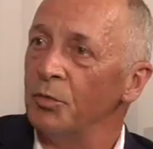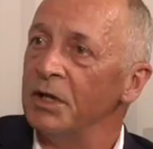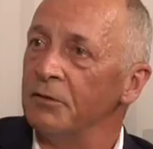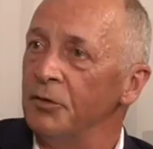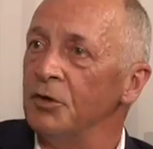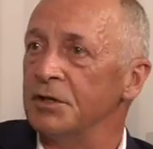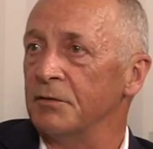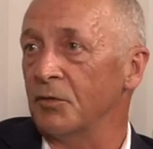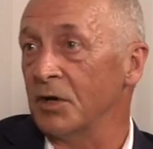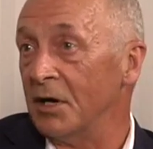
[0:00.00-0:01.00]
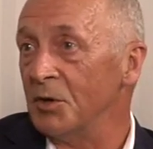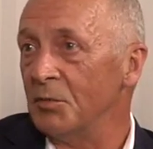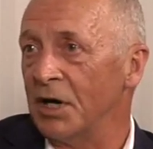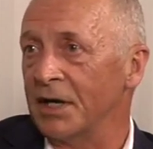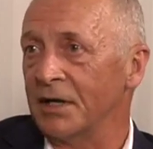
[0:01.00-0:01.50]
be the future for
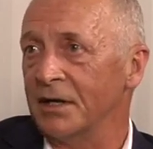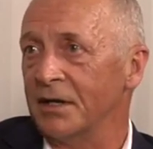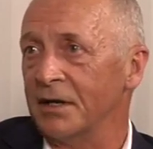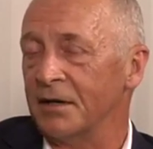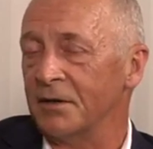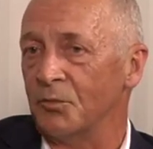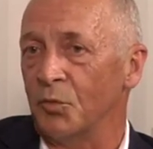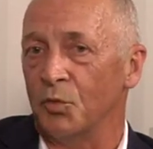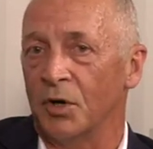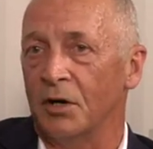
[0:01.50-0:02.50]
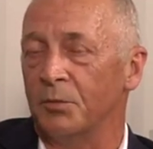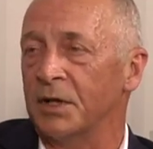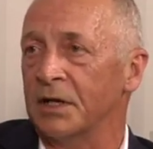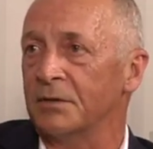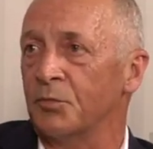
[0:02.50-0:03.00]
diamond mining. We would hope
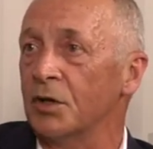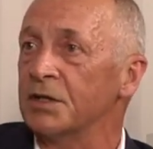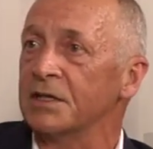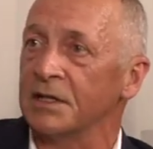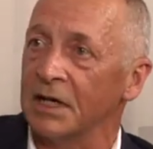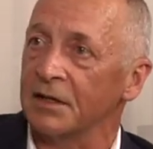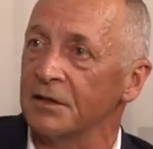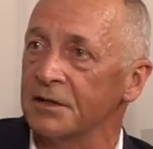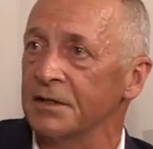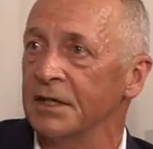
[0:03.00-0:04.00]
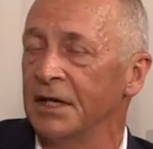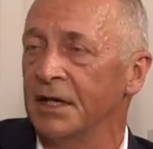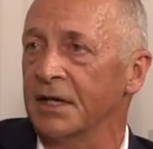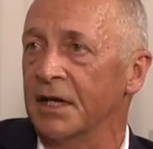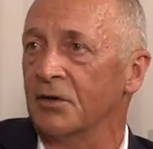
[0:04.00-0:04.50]
that projects like this
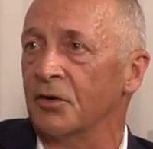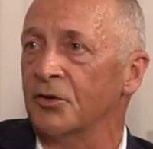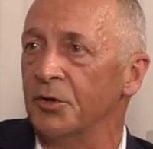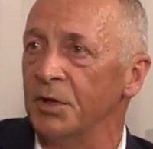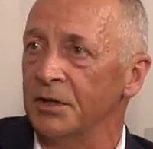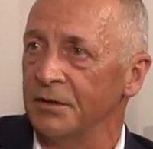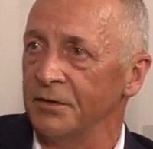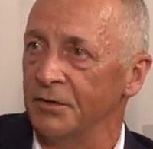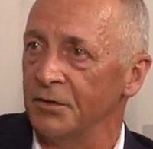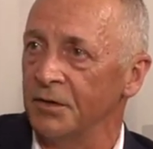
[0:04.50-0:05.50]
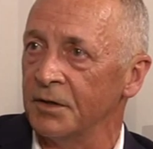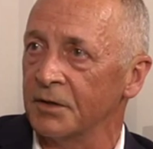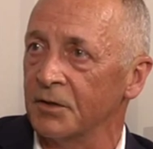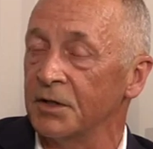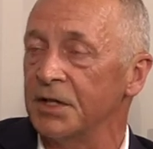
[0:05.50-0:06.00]
can contribute to
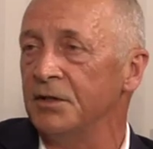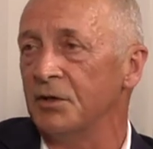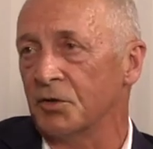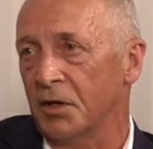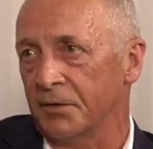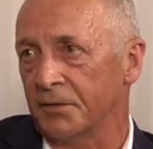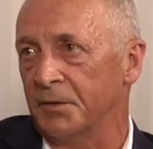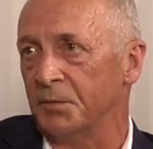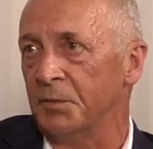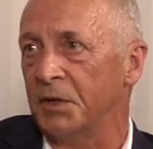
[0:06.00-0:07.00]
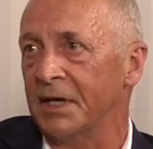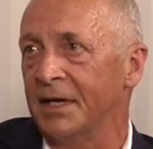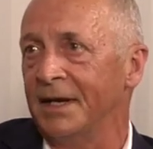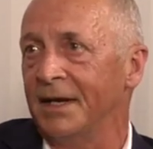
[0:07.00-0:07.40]
the continued growth of Namibia